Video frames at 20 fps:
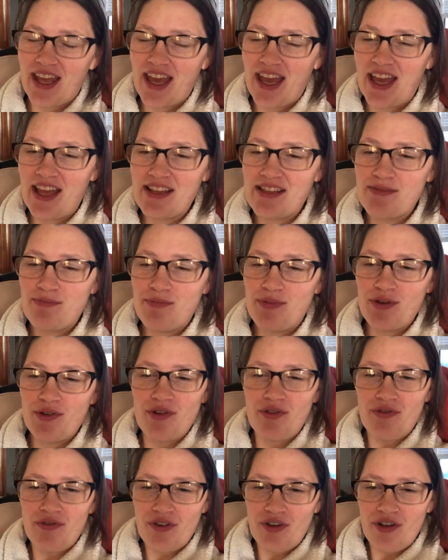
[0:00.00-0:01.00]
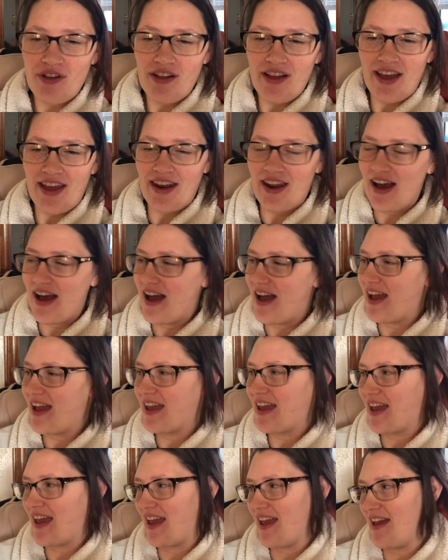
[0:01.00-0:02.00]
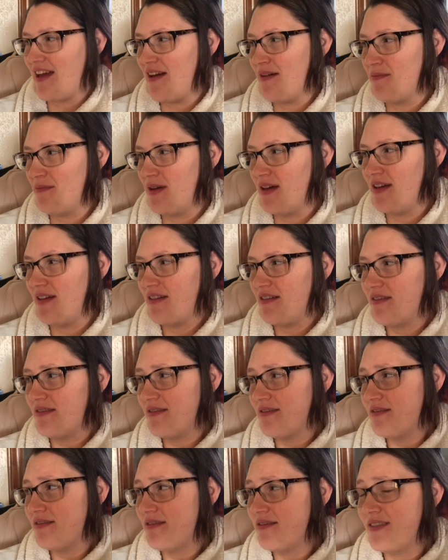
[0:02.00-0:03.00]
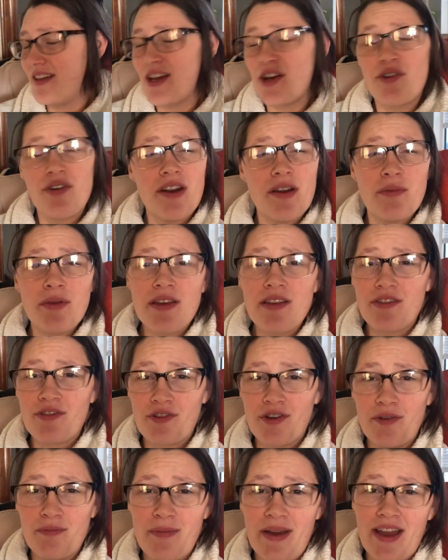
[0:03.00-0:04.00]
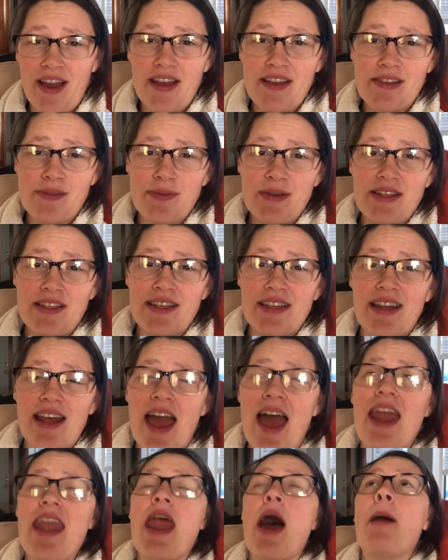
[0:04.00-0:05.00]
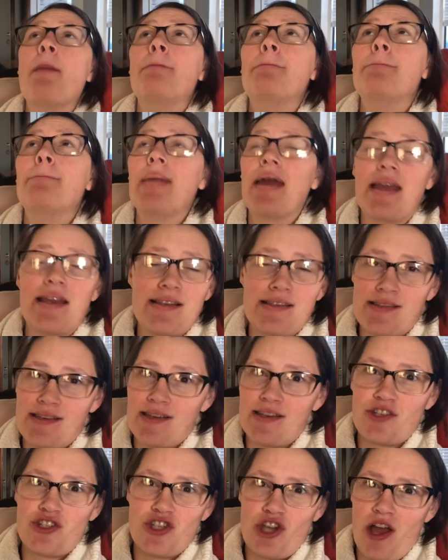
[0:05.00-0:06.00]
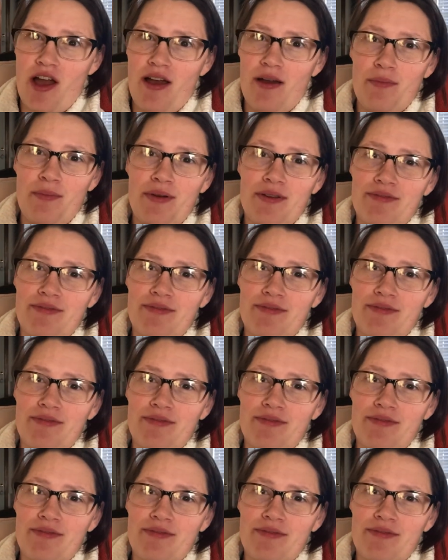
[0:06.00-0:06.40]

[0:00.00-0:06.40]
It's beautiful, and I am incredibly thrilled. My husband did an amazing job.